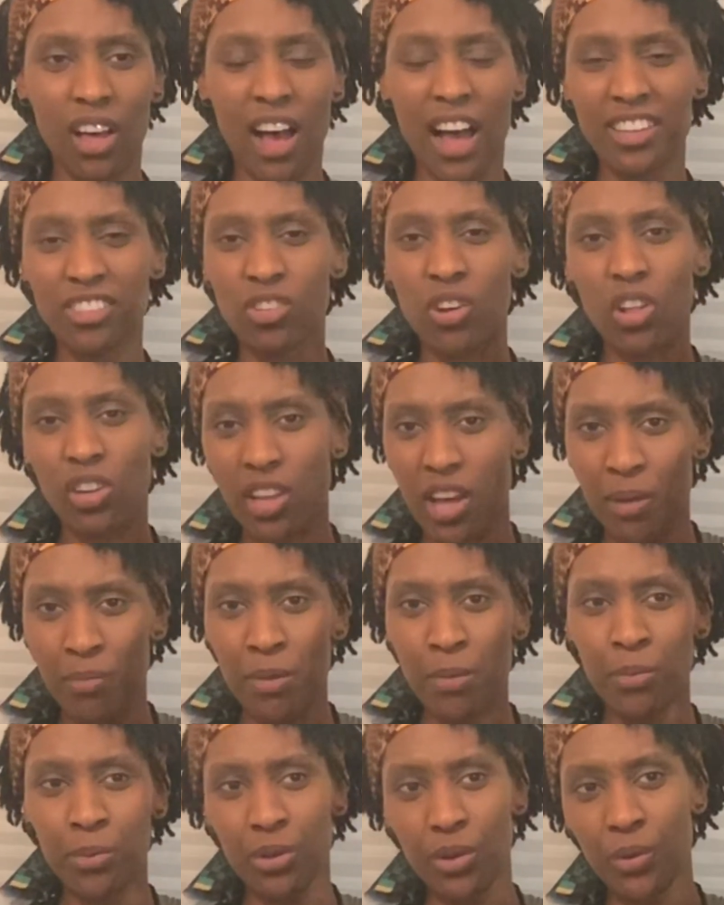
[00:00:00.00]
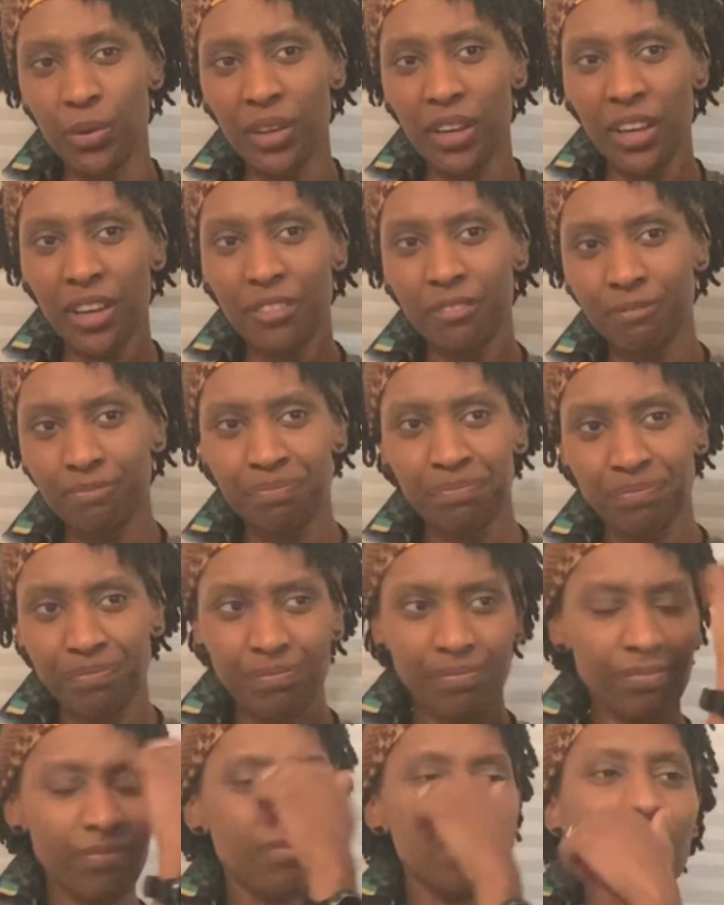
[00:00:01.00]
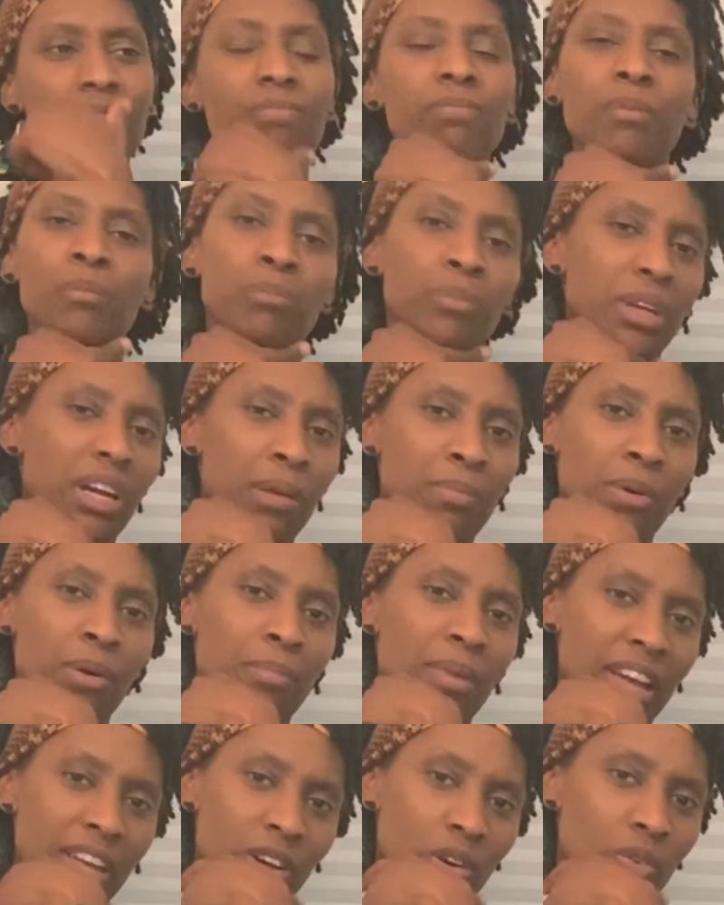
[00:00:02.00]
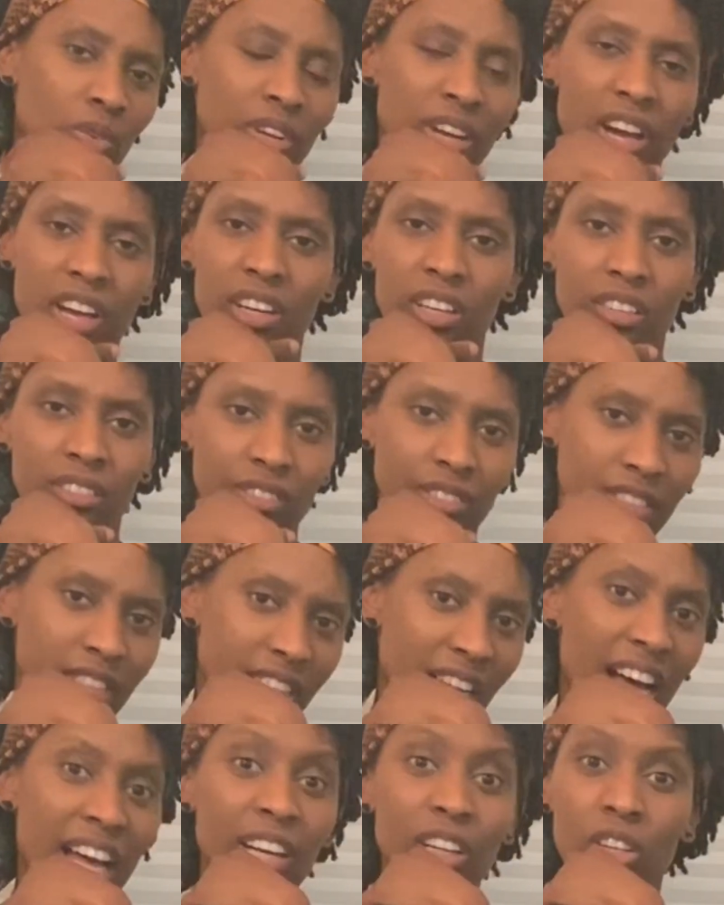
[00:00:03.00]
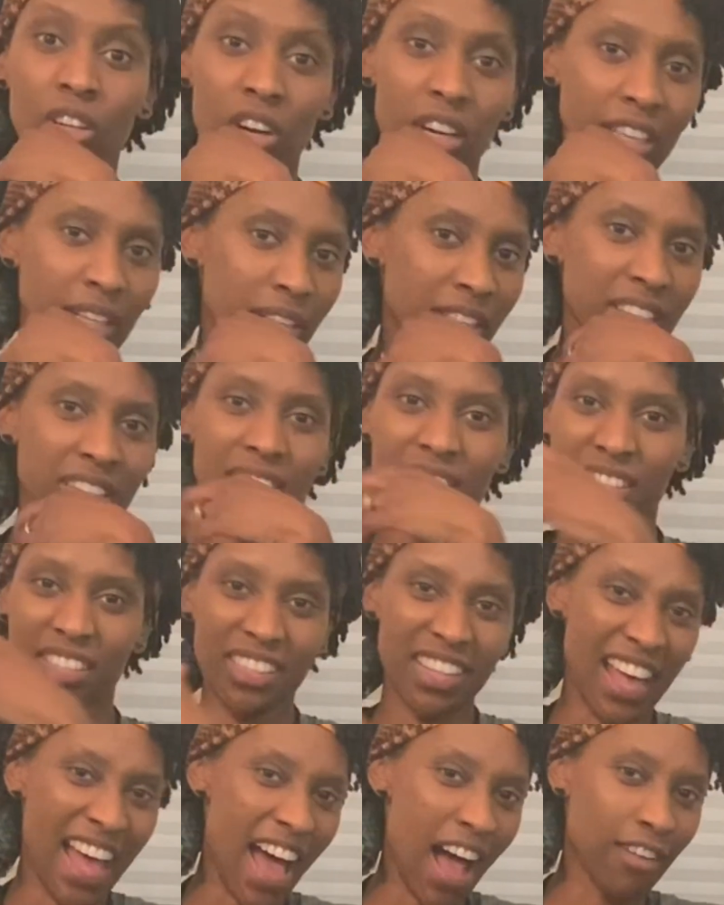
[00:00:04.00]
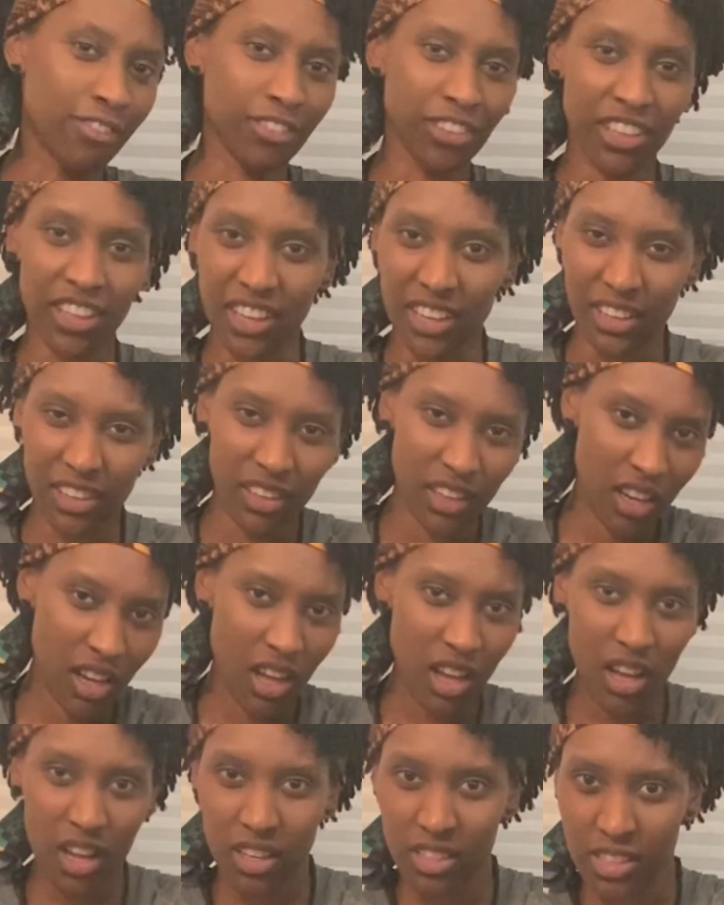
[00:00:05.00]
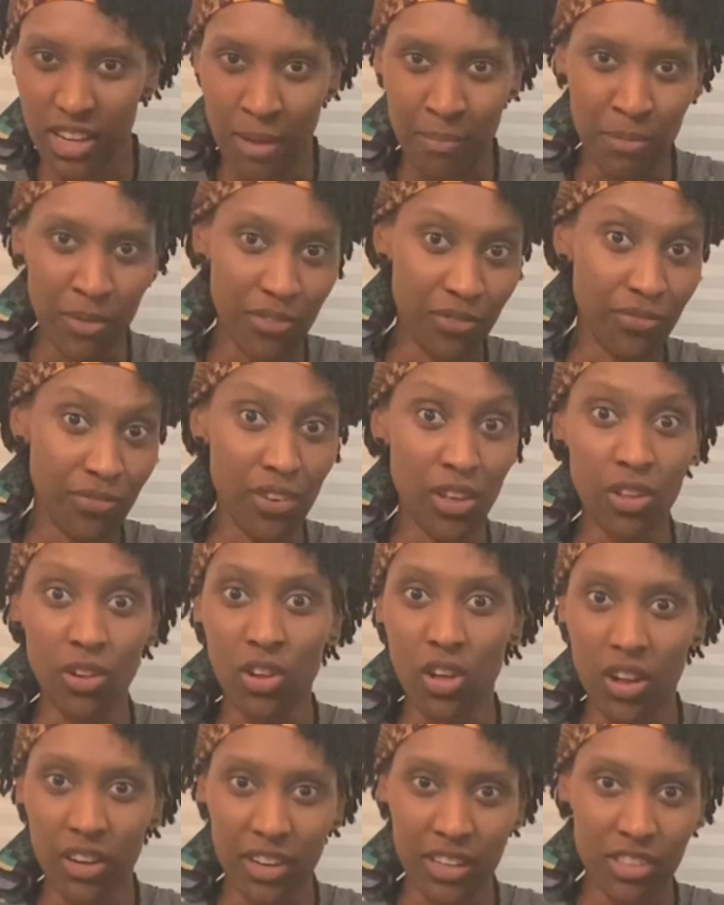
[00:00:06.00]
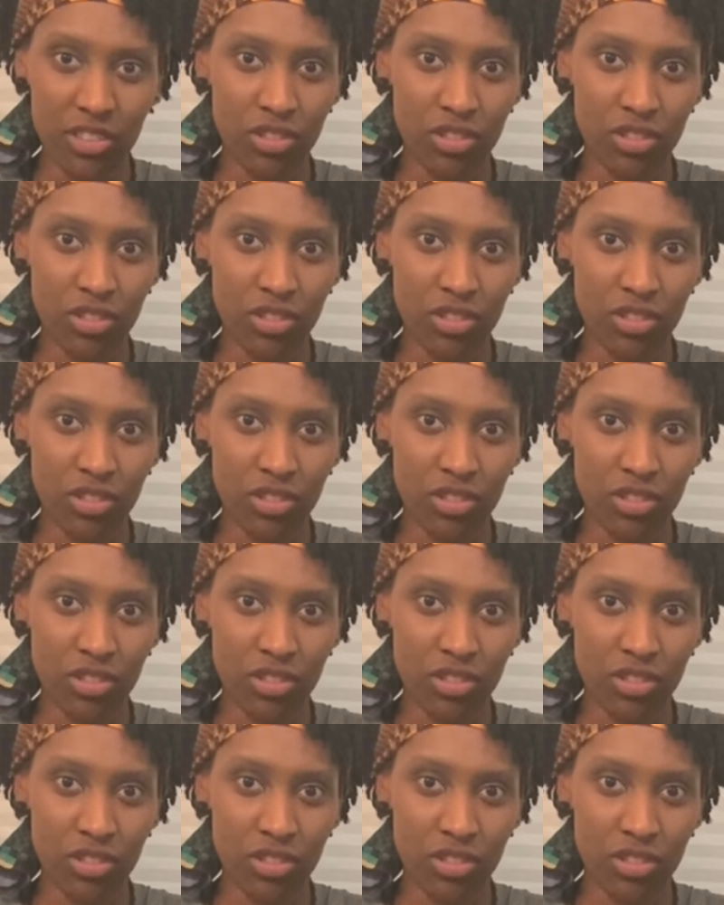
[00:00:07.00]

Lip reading: I saw a lot of people doing it, but I put my own kind of style on it, the African type of feel on it.